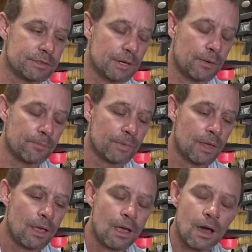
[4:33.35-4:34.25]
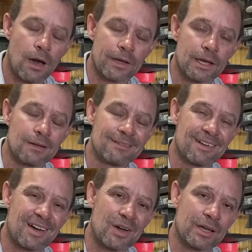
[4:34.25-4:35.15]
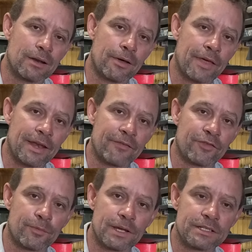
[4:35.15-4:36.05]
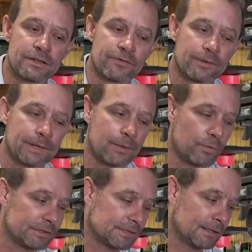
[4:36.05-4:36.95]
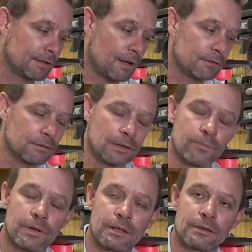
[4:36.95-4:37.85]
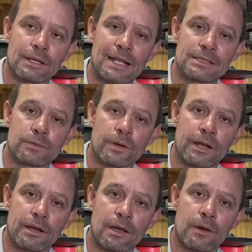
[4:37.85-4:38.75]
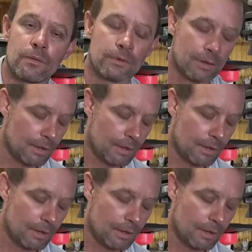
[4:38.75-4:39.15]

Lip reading: So I'll get all that information from him once I talk to him, but that's what I know